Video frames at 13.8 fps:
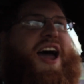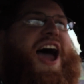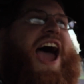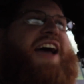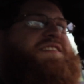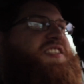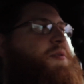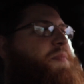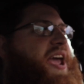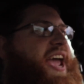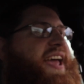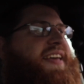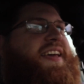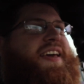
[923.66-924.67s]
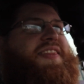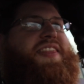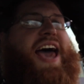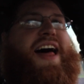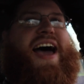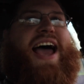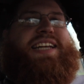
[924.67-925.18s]
Ultimate. That
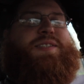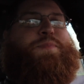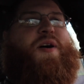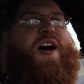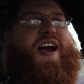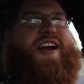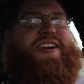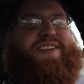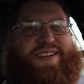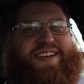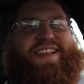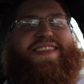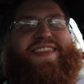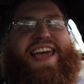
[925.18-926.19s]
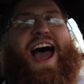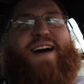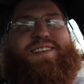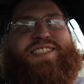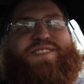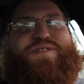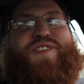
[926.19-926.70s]
last part, that
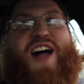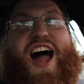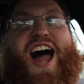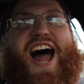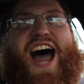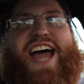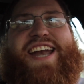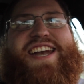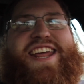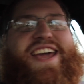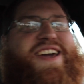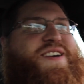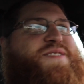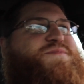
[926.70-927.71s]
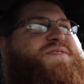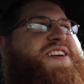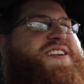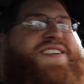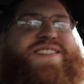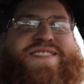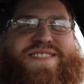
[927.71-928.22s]
was fun, dude.
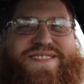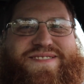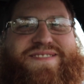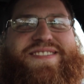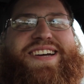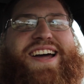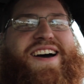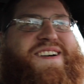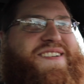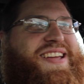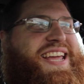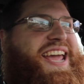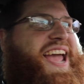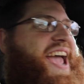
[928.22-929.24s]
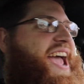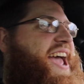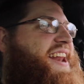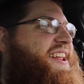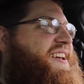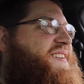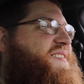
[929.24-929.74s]
Woohoo! Oh yeah,
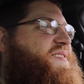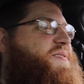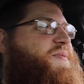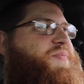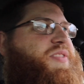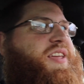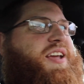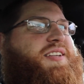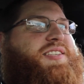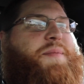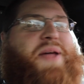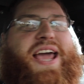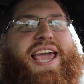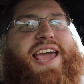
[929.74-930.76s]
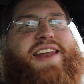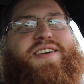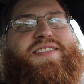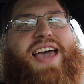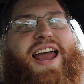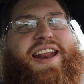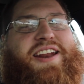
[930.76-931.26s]
dude. Except I can't do
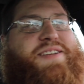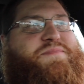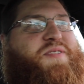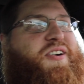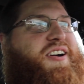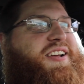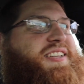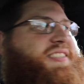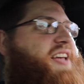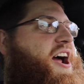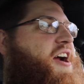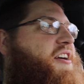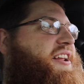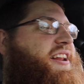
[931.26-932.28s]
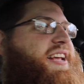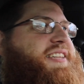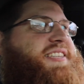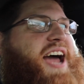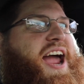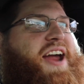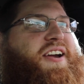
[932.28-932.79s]
that anymore because I already need
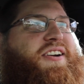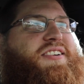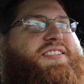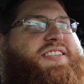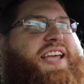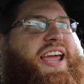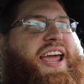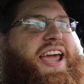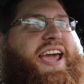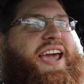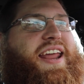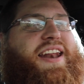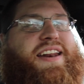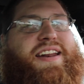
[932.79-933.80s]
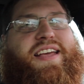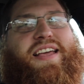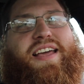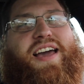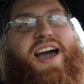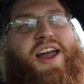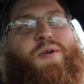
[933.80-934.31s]
tires and
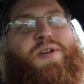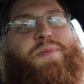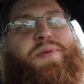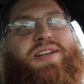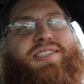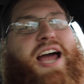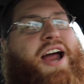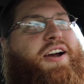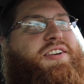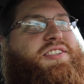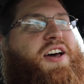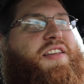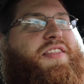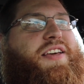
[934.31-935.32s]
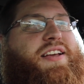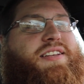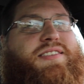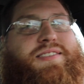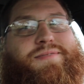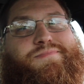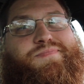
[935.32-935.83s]
I don't want to put tires on
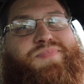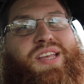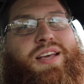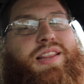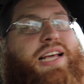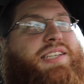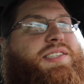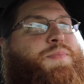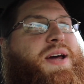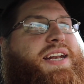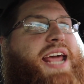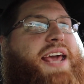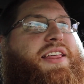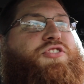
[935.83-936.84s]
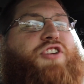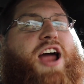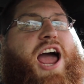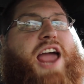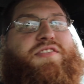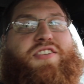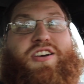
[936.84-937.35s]
this. This is my daily
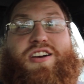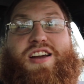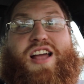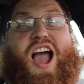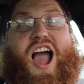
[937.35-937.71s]
driver.